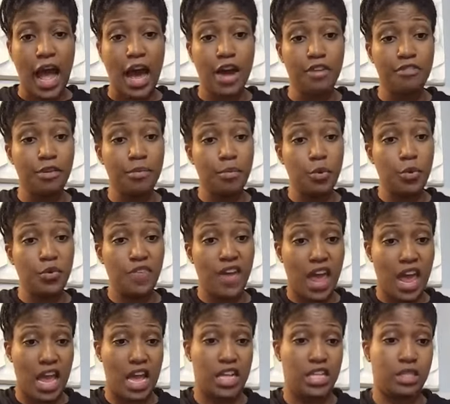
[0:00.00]
How to
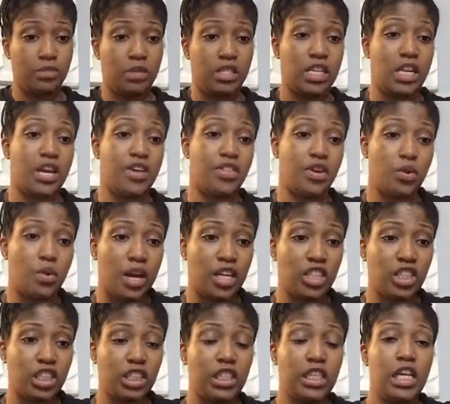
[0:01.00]
remove haze was another
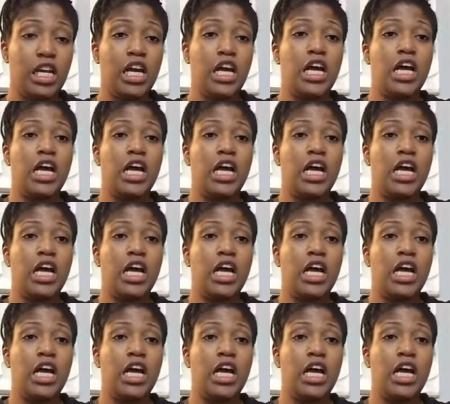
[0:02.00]
question.